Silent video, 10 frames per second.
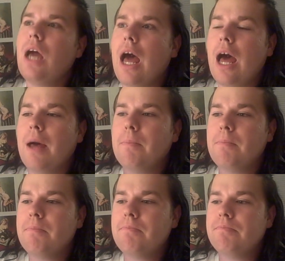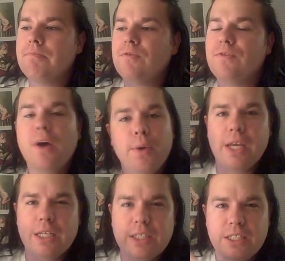um,
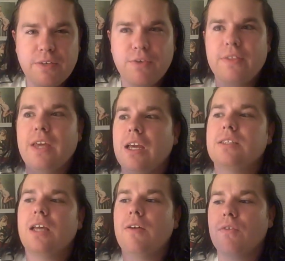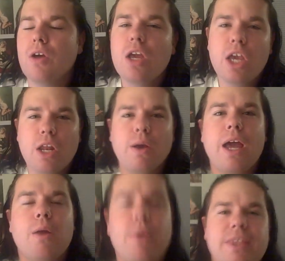focus, different things of, you know,
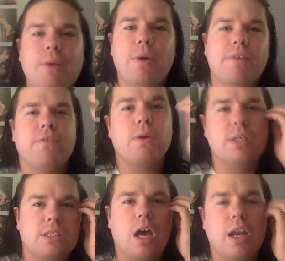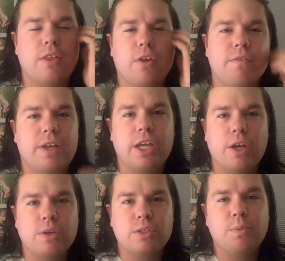kind of what they want to focus on in their
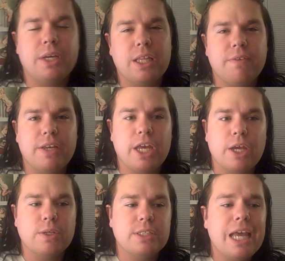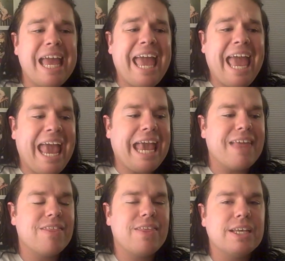videos, weekly videos.
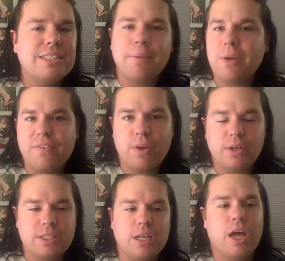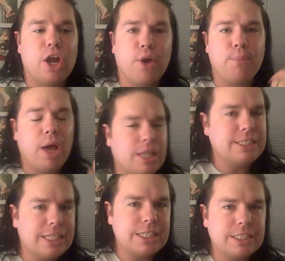And things I'm going to focus on are
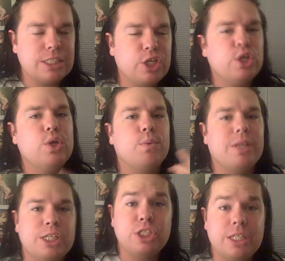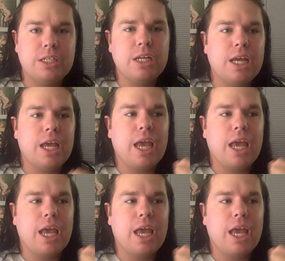politics, religion,